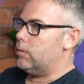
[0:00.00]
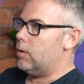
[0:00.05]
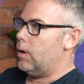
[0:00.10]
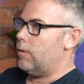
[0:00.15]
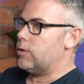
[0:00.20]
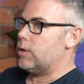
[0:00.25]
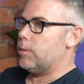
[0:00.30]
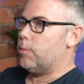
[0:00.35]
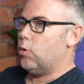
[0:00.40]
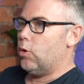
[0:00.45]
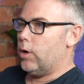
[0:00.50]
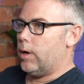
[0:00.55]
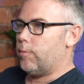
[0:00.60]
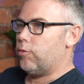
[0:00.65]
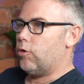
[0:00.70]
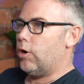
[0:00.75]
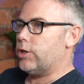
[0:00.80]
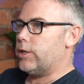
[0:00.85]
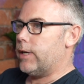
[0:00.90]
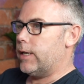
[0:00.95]
obviously putting the
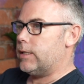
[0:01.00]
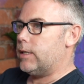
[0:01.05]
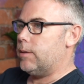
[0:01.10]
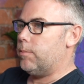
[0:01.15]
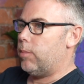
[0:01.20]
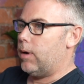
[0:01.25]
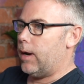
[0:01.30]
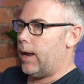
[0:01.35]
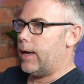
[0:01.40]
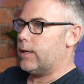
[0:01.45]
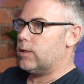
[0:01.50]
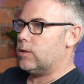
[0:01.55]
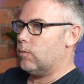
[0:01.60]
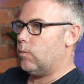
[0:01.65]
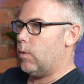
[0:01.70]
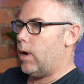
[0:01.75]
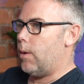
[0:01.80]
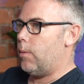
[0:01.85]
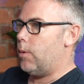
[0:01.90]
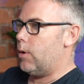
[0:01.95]
projects in place of
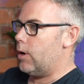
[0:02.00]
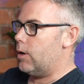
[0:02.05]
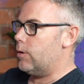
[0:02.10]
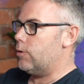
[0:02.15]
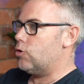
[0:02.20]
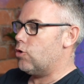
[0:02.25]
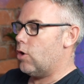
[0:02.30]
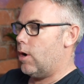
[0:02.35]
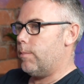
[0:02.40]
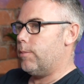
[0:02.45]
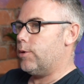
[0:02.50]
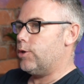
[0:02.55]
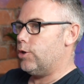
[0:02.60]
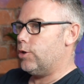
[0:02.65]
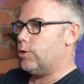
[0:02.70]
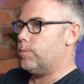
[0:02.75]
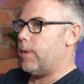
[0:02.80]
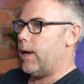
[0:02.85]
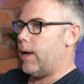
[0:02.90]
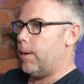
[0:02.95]
where we're going to try and
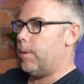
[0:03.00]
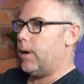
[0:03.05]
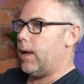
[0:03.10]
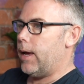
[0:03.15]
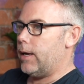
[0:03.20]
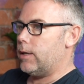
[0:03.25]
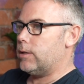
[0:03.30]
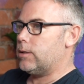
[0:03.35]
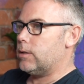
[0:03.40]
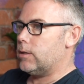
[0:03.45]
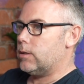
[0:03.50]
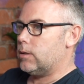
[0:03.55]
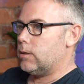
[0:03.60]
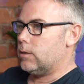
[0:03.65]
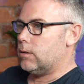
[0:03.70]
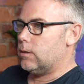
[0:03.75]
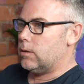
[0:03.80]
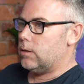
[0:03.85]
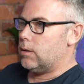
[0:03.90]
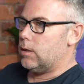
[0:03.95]
produce better players,
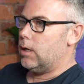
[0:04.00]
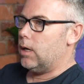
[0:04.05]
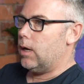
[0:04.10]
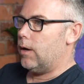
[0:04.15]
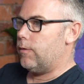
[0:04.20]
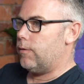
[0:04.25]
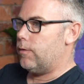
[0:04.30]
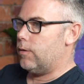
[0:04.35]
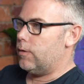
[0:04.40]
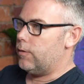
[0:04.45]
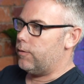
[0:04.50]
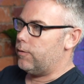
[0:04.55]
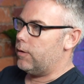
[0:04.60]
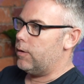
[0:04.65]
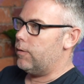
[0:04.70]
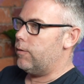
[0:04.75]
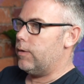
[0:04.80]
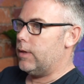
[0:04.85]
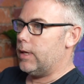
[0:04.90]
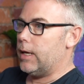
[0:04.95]
for
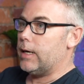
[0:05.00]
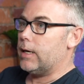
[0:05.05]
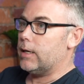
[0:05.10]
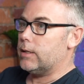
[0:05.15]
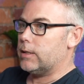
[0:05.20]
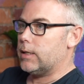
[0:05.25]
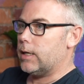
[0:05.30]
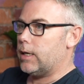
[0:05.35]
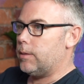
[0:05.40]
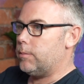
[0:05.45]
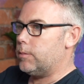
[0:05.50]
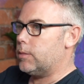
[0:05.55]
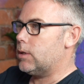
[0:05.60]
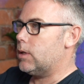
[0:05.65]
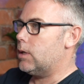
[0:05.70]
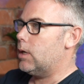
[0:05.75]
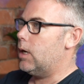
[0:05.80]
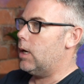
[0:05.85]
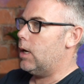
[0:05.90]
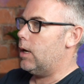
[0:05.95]
the England teams,
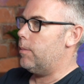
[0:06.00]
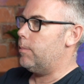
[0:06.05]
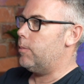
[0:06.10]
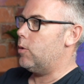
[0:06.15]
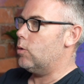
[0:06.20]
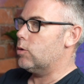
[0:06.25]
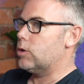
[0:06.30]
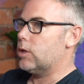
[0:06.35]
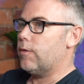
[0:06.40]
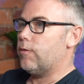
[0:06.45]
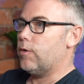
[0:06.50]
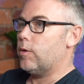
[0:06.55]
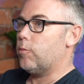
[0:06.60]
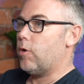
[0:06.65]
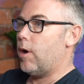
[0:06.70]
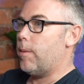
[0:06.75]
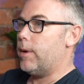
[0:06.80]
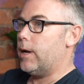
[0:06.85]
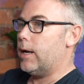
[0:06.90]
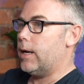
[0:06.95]
but also for the
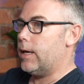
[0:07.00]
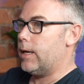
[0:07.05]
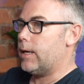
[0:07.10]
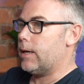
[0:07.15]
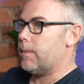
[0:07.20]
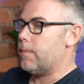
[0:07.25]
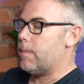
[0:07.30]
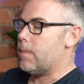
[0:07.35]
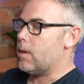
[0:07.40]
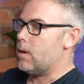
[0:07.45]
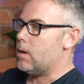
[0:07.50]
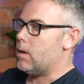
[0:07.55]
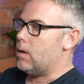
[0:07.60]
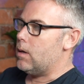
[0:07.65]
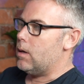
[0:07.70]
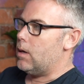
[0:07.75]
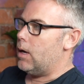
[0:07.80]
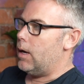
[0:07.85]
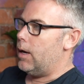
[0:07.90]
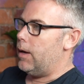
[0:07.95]
Premier League.
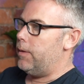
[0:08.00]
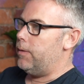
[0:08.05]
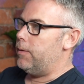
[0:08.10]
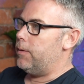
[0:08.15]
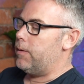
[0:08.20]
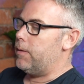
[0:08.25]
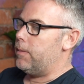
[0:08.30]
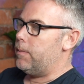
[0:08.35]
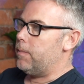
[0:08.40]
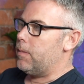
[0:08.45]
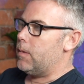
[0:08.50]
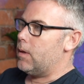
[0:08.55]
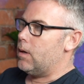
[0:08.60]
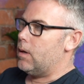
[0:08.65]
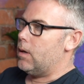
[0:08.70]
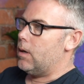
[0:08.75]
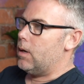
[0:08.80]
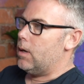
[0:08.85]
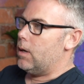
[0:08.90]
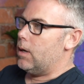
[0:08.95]
And
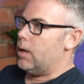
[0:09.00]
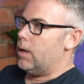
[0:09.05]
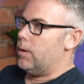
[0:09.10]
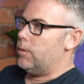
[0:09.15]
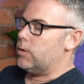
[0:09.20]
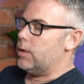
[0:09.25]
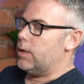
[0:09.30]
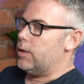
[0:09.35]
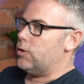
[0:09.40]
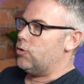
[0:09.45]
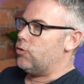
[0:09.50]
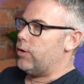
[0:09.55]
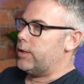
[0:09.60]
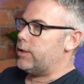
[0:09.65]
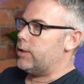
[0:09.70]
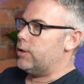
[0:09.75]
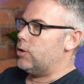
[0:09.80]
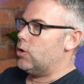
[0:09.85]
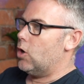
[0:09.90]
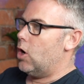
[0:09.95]
it was an
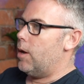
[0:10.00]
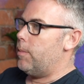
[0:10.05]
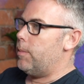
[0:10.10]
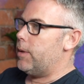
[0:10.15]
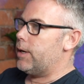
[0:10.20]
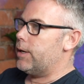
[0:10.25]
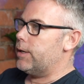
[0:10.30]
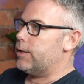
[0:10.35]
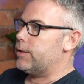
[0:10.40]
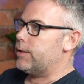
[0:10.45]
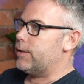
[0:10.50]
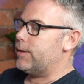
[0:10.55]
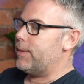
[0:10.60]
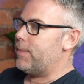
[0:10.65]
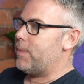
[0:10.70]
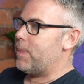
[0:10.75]
interesting time because